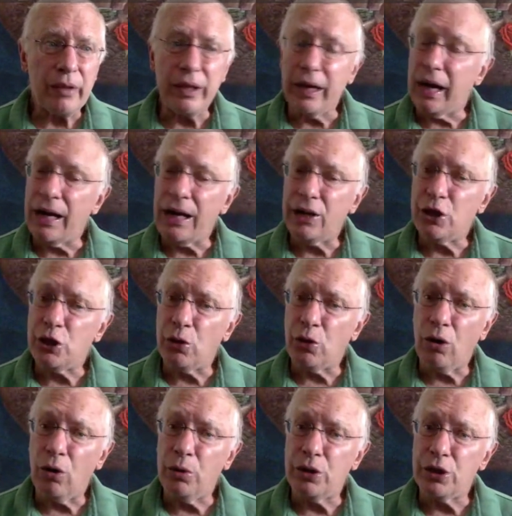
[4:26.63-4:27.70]
the odds
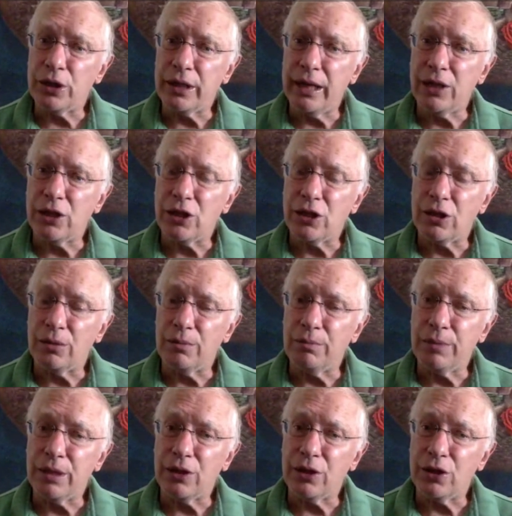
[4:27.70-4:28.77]
are always against
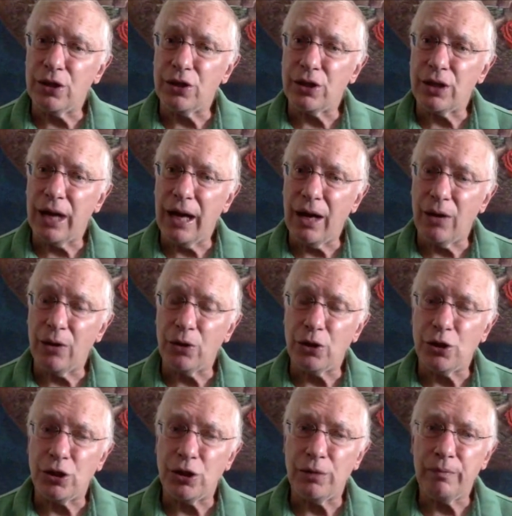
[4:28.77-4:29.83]
them because there's a
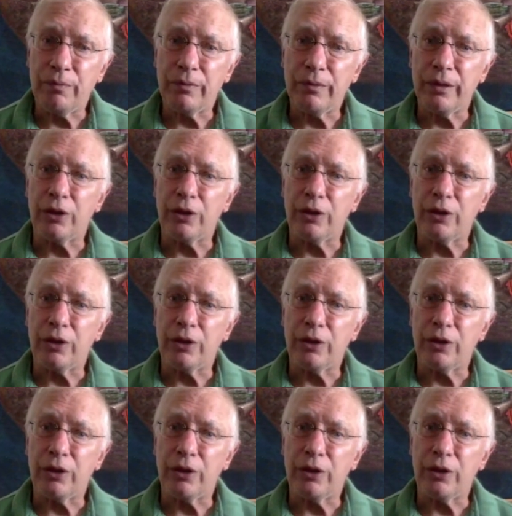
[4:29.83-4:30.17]
house,